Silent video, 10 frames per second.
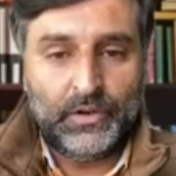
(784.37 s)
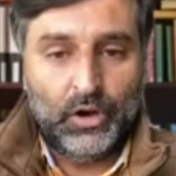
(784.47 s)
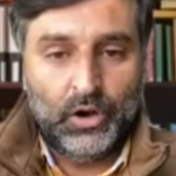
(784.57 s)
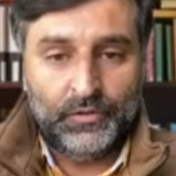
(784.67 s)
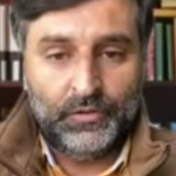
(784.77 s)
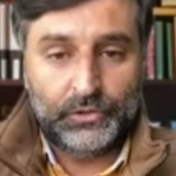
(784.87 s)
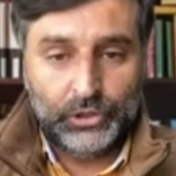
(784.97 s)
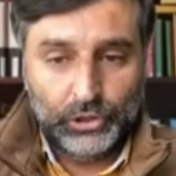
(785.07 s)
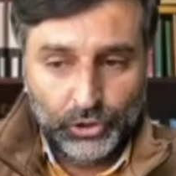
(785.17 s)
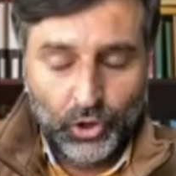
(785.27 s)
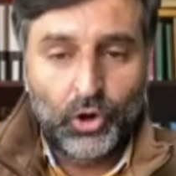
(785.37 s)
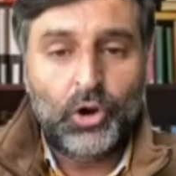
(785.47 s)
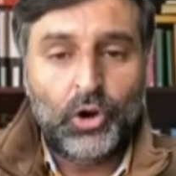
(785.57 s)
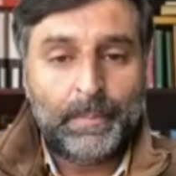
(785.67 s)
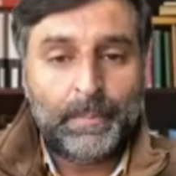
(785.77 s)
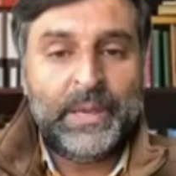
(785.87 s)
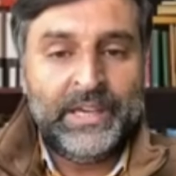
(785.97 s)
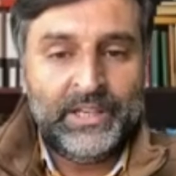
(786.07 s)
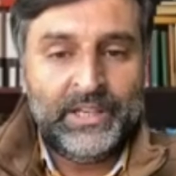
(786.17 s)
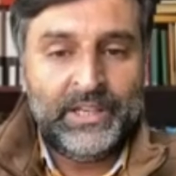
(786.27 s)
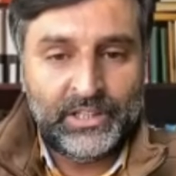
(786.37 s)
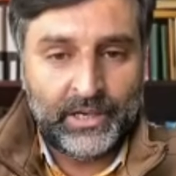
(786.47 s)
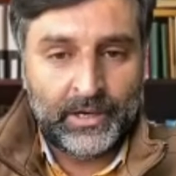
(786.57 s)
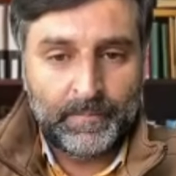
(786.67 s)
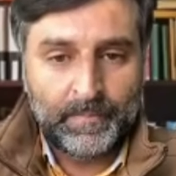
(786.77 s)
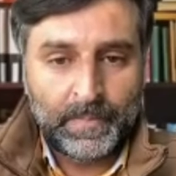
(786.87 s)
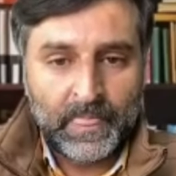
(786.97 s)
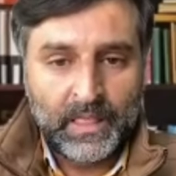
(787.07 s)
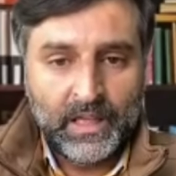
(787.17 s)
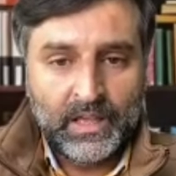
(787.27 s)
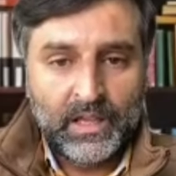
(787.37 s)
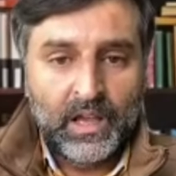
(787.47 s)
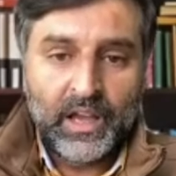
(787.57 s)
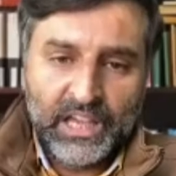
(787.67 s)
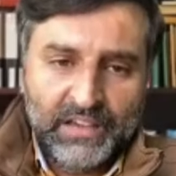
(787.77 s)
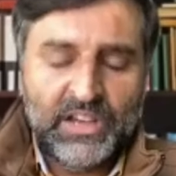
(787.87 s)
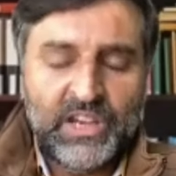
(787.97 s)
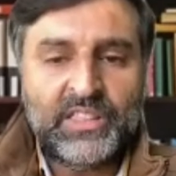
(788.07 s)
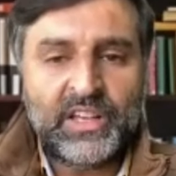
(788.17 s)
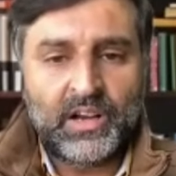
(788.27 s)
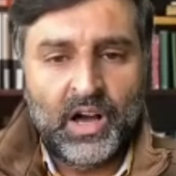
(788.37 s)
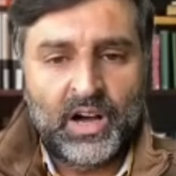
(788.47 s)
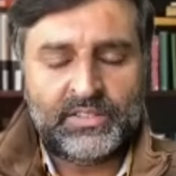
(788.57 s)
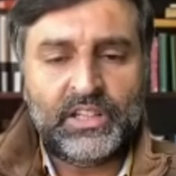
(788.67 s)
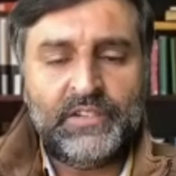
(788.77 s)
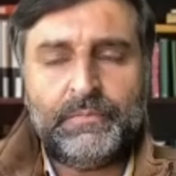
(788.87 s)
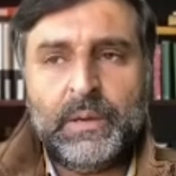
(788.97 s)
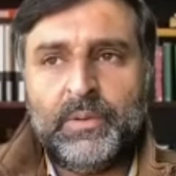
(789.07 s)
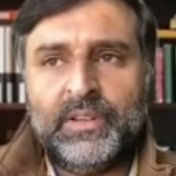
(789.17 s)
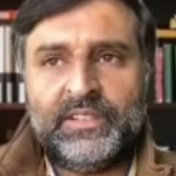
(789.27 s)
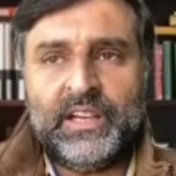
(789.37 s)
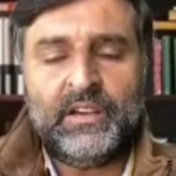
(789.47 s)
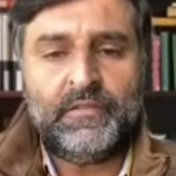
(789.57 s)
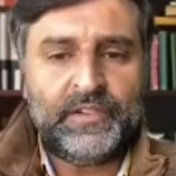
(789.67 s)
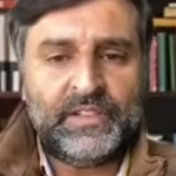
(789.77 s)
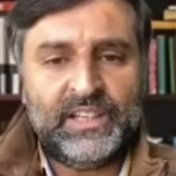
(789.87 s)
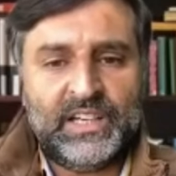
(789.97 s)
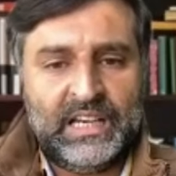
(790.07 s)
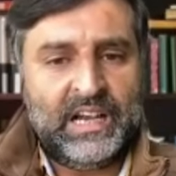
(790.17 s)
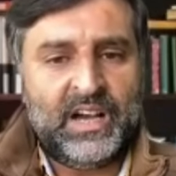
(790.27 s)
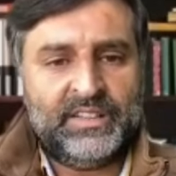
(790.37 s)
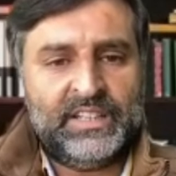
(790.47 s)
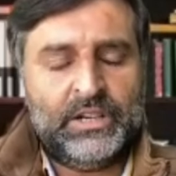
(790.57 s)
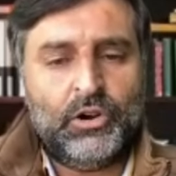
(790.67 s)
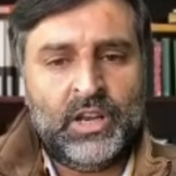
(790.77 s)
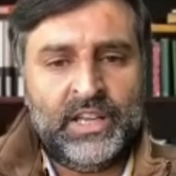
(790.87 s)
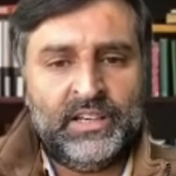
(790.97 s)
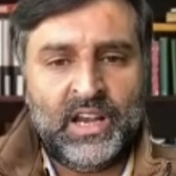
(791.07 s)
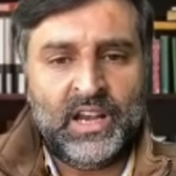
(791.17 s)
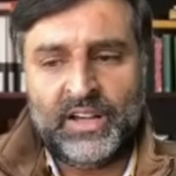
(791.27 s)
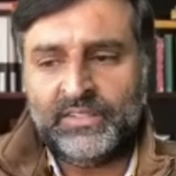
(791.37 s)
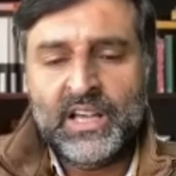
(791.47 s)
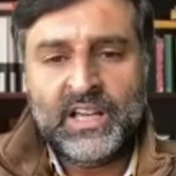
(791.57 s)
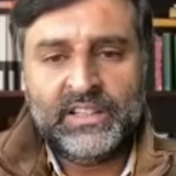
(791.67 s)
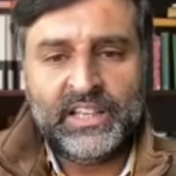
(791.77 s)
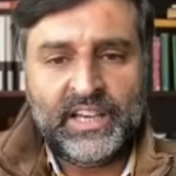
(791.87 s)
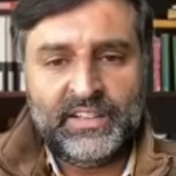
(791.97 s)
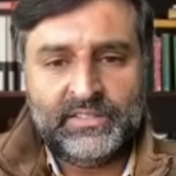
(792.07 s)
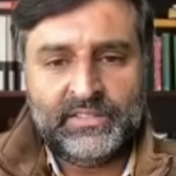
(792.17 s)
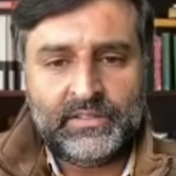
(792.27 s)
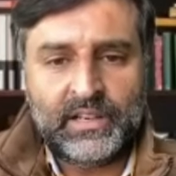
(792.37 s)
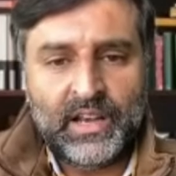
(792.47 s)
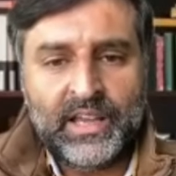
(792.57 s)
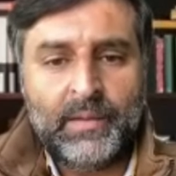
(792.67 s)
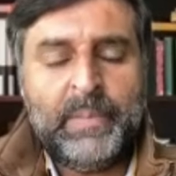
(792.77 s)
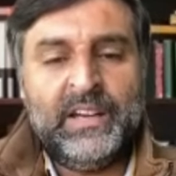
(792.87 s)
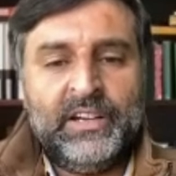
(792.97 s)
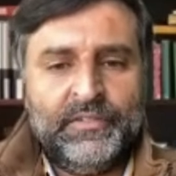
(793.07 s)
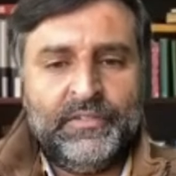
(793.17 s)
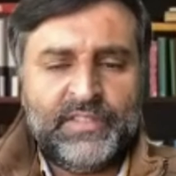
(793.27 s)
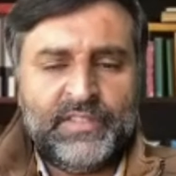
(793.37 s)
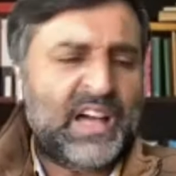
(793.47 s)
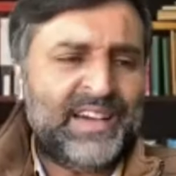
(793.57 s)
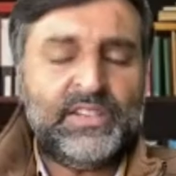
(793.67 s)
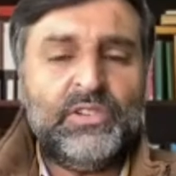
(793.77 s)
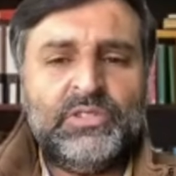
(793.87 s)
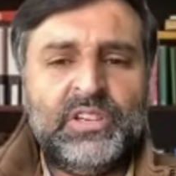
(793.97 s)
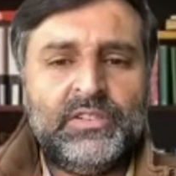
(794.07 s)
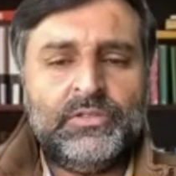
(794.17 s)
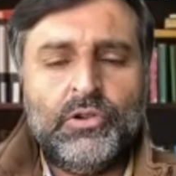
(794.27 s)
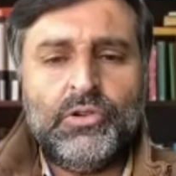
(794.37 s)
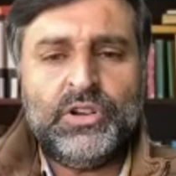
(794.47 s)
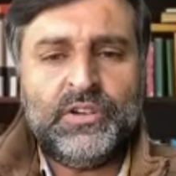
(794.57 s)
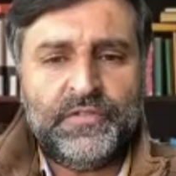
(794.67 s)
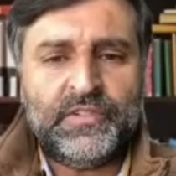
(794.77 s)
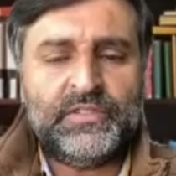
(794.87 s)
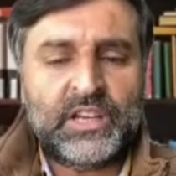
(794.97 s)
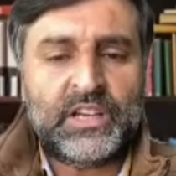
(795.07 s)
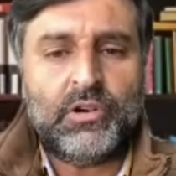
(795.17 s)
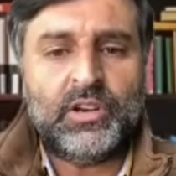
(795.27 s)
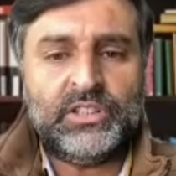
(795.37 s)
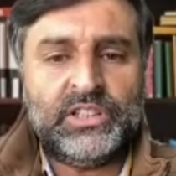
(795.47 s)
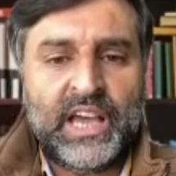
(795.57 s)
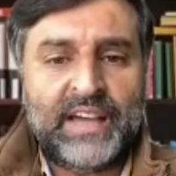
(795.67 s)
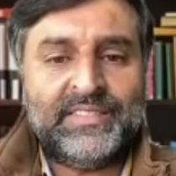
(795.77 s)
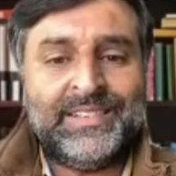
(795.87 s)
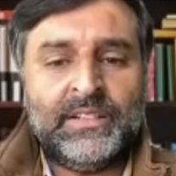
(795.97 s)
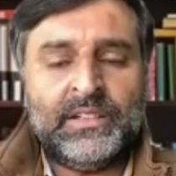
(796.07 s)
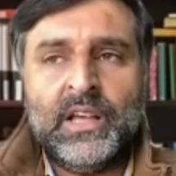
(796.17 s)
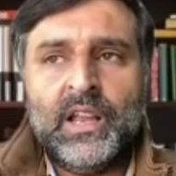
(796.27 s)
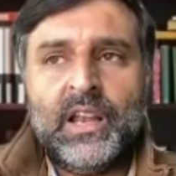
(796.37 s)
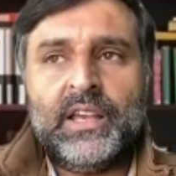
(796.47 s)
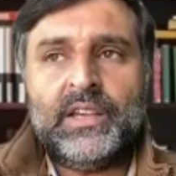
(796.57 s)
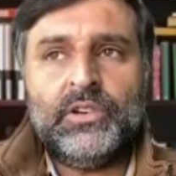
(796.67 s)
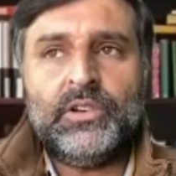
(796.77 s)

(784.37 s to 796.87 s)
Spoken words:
of your being there. Even in the class, if people say physical class and online class, there is like a big difference. I say, no, there is no difference. Technology hasn't, like,